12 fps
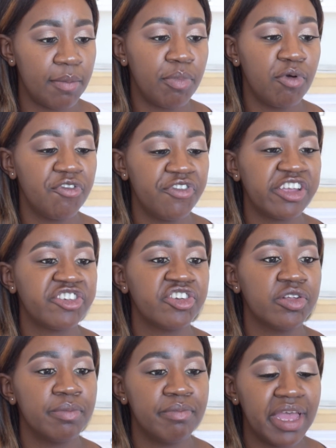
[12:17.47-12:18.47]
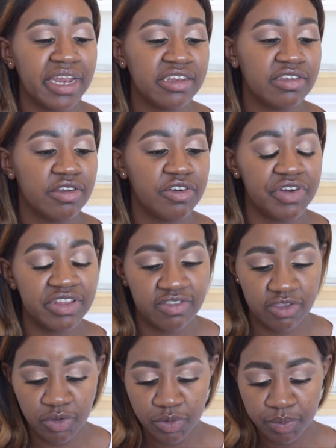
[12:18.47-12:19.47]
Professional Matte
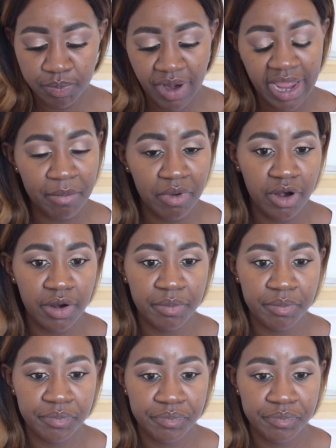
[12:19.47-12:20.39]
Rescue Primer.